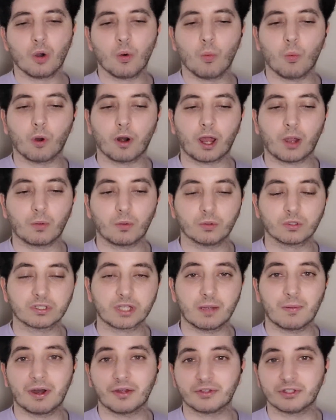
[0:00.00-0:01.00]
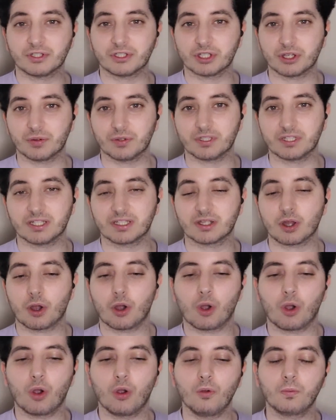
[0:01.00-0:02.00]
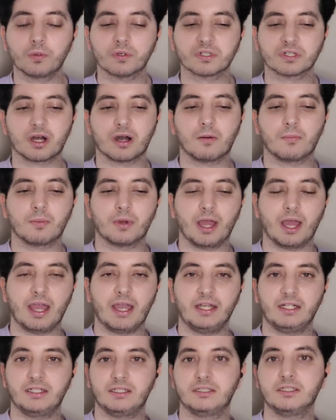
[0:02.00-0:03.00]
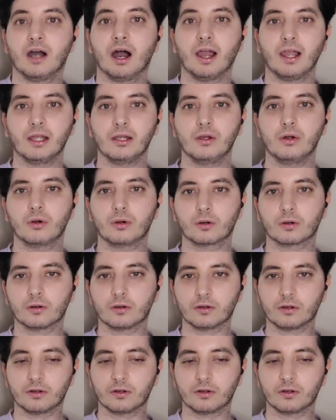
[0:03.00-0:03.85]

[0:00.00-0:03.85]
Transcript: What I will say about this show is it's opened up a dialogue